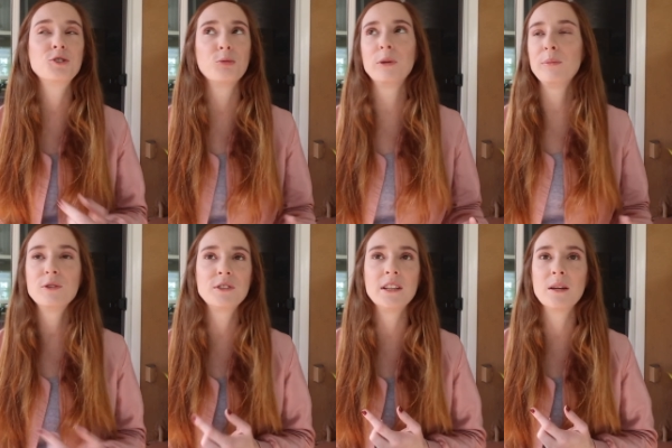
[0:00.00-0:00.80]
so many
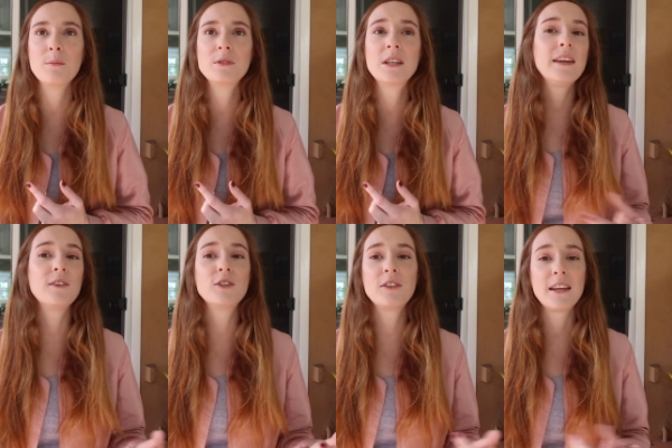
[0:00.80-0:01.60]
museums,
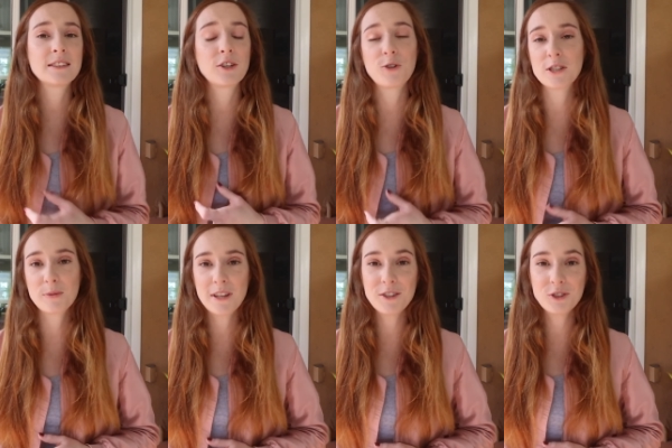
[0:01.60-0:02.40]
even things like
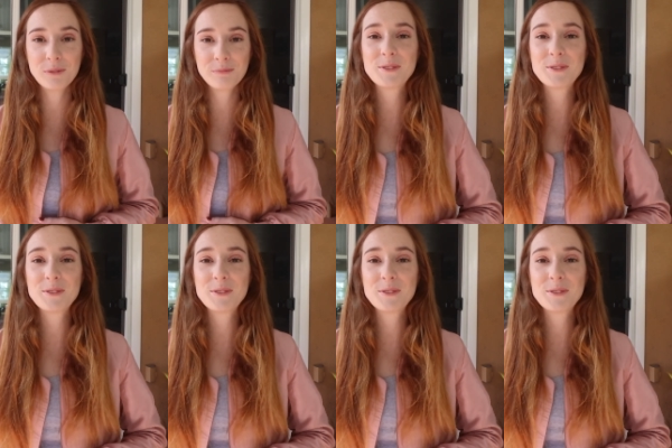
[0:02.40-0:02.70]
transportation.